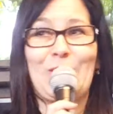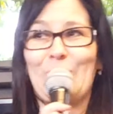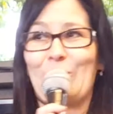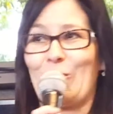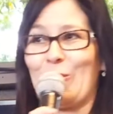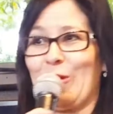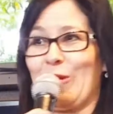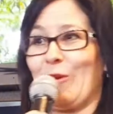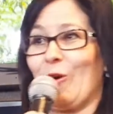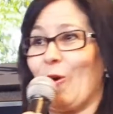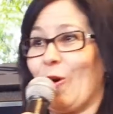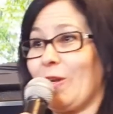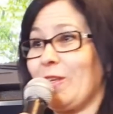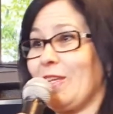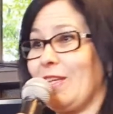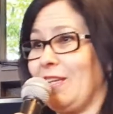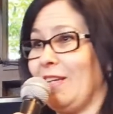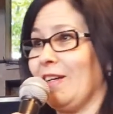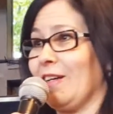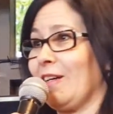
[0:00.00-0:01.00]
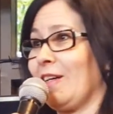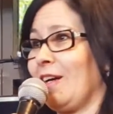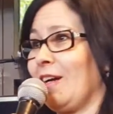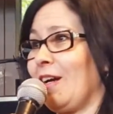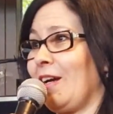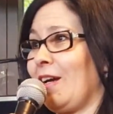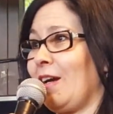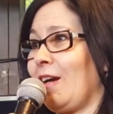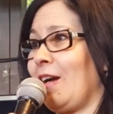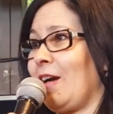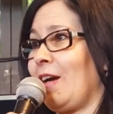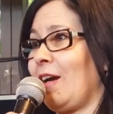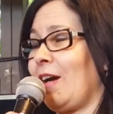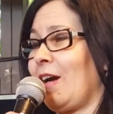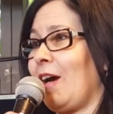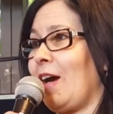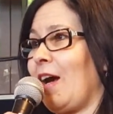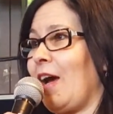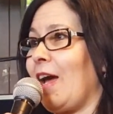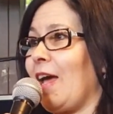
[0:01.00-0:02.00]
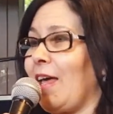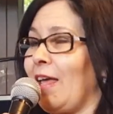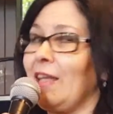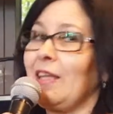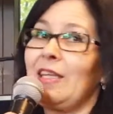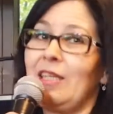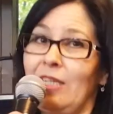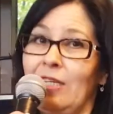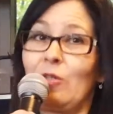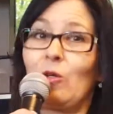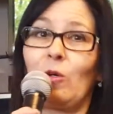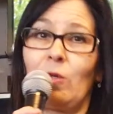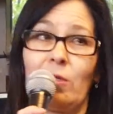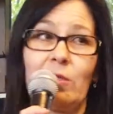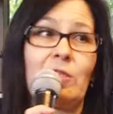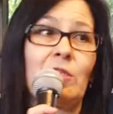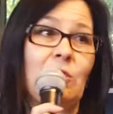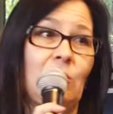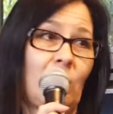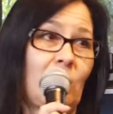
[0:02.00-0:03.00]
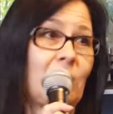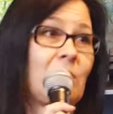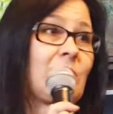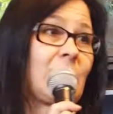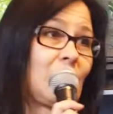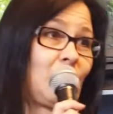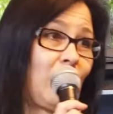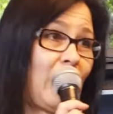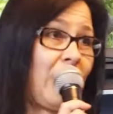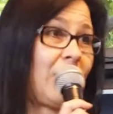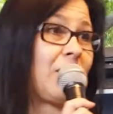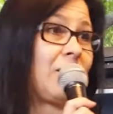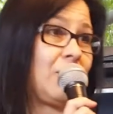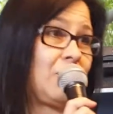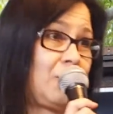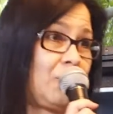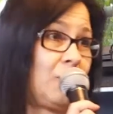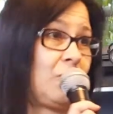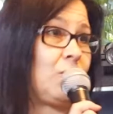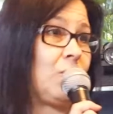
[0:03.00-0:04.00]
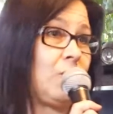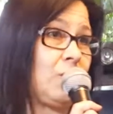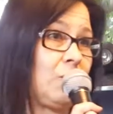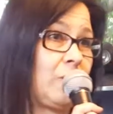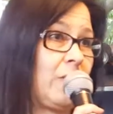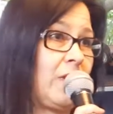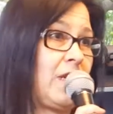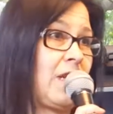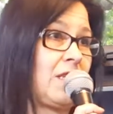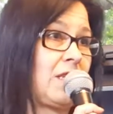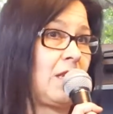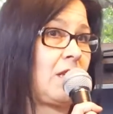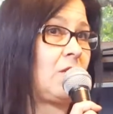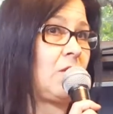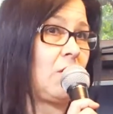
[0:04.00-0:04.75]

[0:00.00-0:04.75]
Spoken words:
going on here? And he called the doctors back into the room and they said,